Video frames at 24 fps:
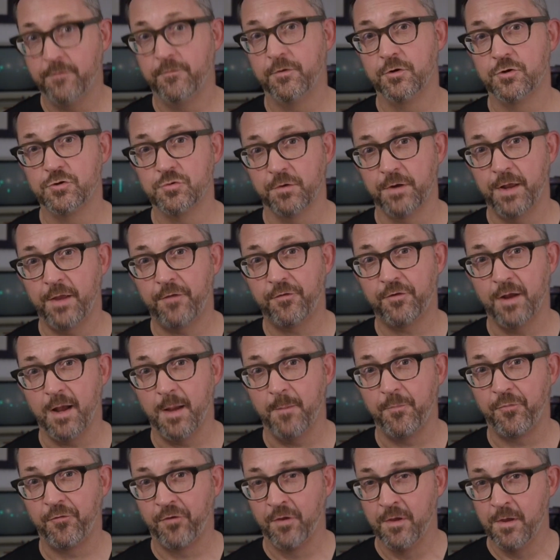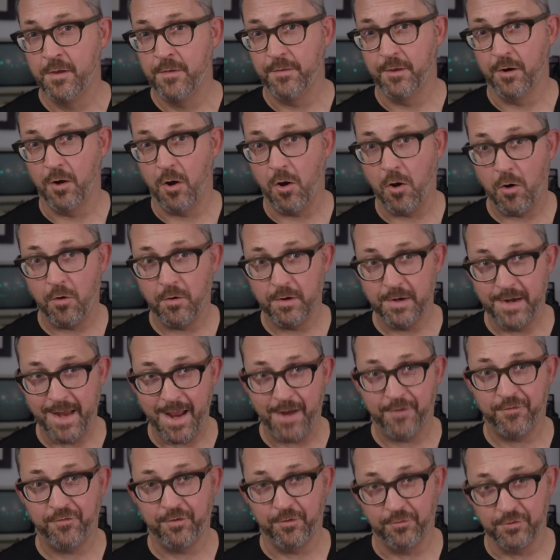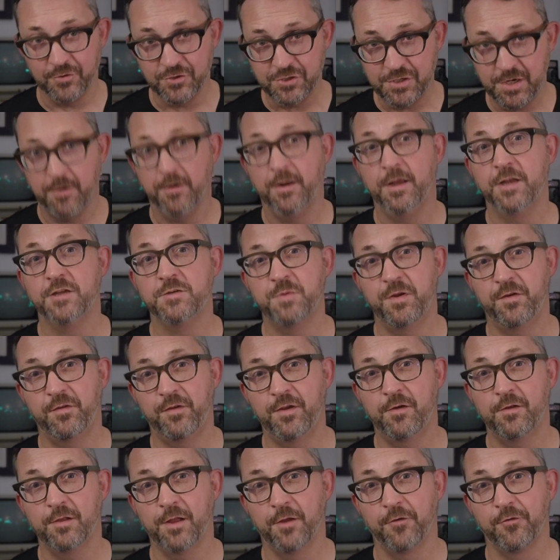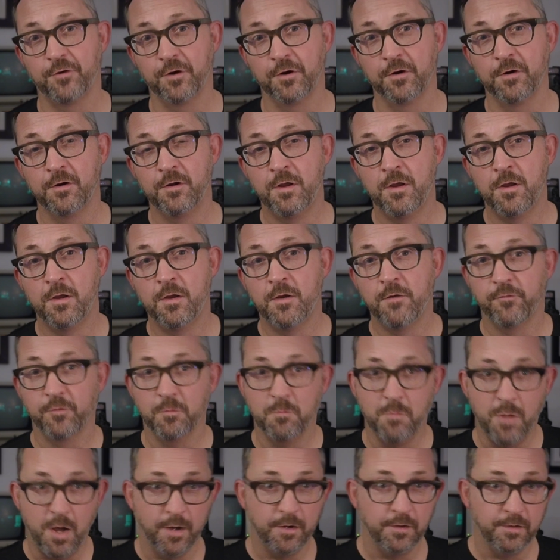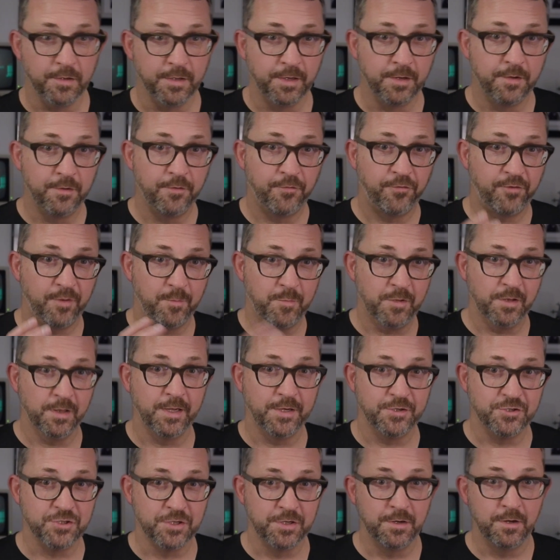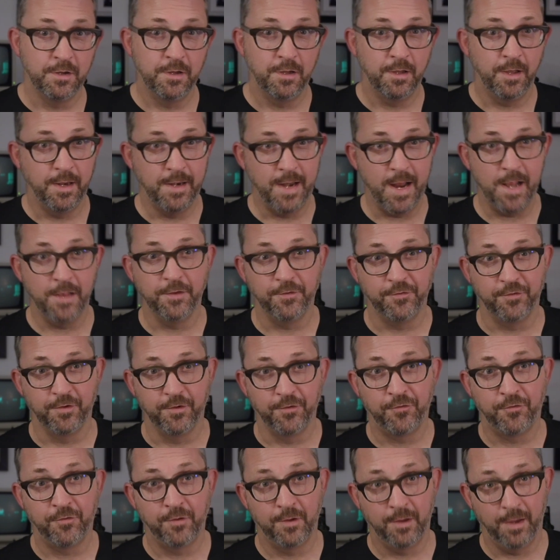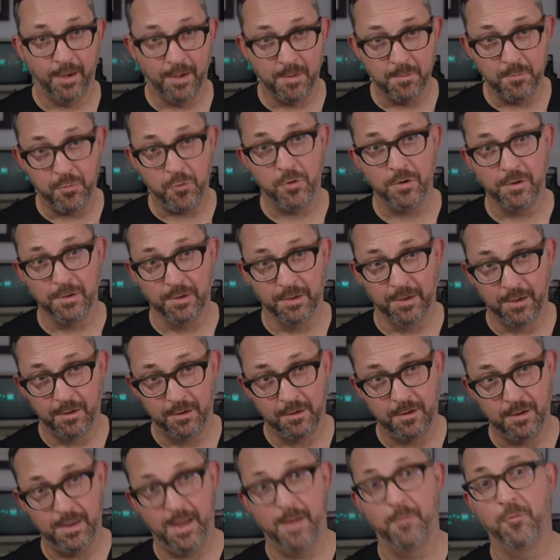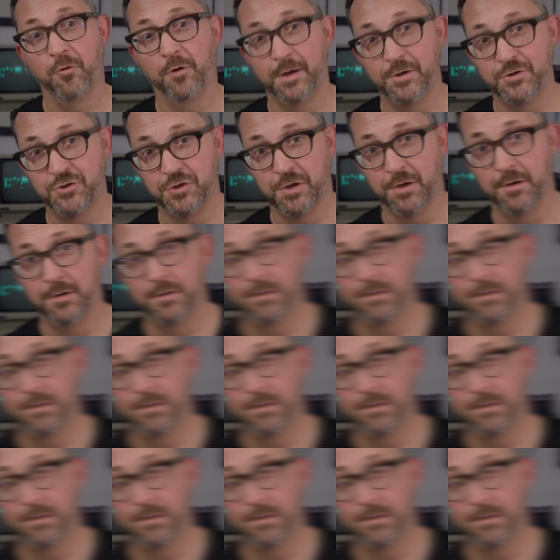of virtual desktops that all can access a shared HPC cluster for modeling, simulation, analysis, and importantly, collaboration?